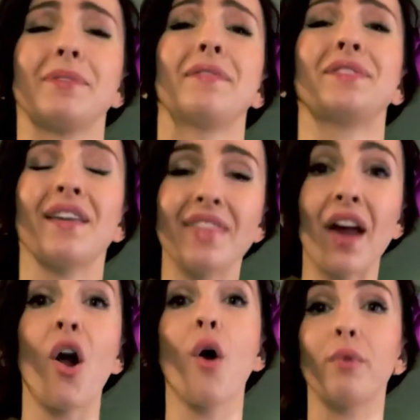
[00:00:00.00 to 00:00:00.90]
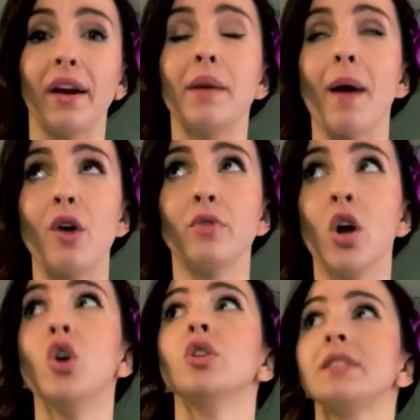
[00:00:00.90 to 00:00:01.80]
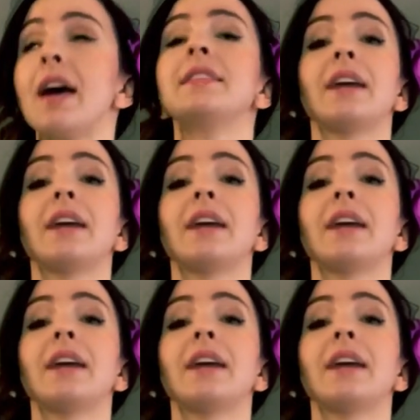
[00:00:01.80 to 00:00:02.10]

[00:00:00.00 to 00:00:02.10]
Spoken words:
I've said that already about 10